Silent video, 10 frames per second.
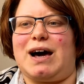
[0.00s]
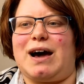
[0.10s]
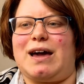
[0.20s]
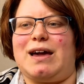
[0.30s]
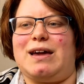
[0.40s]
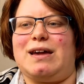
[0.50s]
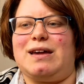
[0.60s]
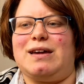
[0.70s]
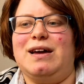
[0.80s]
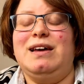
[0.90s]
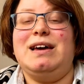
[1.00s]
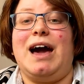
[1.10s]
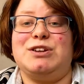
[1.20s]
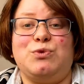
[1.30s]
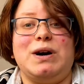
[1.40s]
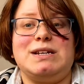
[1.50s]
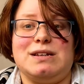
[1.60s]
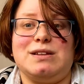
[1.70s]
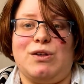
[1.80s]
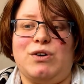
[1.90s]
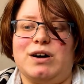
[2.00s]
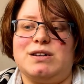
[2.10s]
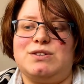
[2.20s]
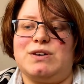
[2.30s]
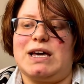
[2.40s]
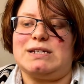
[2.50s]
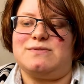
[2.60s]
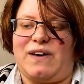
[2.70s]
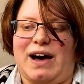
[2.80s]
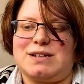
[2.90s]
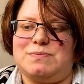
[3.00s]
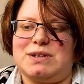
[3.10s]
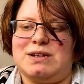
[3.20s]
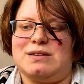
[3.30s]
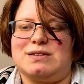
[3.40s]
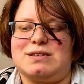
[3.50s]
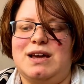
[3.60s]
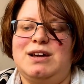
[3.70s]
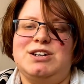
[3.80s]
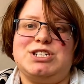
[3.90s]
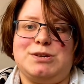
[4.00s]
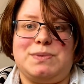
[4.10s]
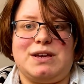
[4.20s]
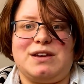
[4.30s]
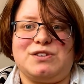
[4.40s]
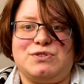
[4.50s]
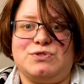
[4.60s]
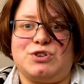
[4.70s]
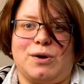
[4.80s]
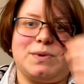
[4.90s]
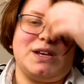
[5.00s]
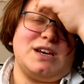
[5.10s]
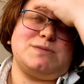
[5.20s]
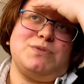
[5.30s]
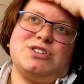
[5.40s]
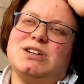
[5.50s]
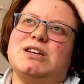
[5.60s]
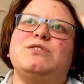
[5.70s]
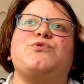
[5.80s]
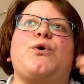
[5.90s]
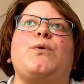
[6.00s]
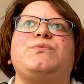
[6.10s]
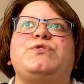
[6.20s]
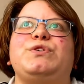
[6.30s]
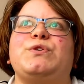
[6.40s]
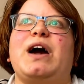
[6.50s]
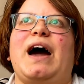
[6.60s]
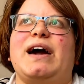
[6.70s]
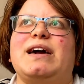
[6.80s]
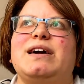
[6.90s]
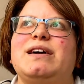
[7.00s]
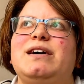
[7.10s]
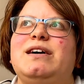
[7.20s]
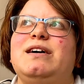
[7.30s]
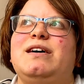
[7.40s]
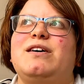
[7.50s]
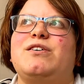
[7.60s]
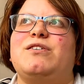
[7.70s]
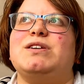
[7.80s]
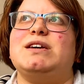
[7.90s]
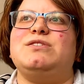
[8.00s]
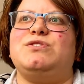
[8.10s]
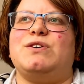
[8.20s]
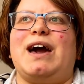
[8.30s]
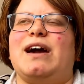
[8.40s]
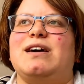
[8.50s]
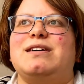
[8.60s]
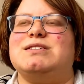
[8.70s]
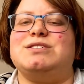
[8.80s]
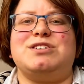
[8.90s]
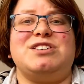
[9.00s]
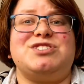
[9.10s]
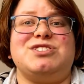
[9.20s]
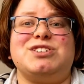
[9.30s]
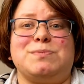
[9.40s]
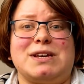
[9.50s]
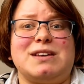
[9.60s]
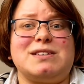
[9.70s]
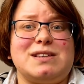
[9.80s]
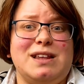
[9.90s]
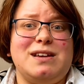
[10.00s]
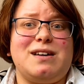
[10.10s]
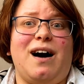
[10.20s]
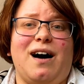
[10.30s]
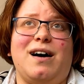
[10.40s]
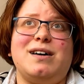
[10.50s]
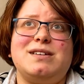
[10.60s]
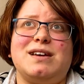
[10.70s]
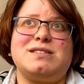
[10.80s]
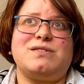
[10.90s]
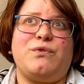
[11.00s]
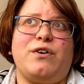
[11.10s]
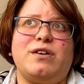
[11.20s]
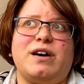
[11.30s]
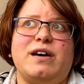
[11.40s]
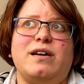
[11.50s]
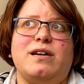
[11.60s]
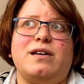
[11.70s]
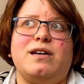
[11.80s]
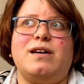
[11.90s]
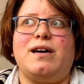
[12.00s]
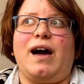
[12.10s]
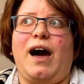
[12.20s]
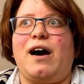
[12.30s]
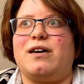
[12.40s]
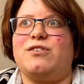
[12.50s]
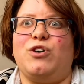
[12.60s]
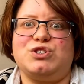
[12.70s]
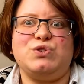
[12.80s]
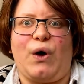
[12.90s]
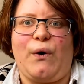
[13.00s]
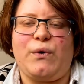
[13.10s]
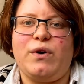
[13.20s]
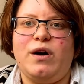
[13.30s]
I had to wait a little longer to get that because shipping to Germany, especially from the UK, currently UK and international shipping is a little hard as far I got to know.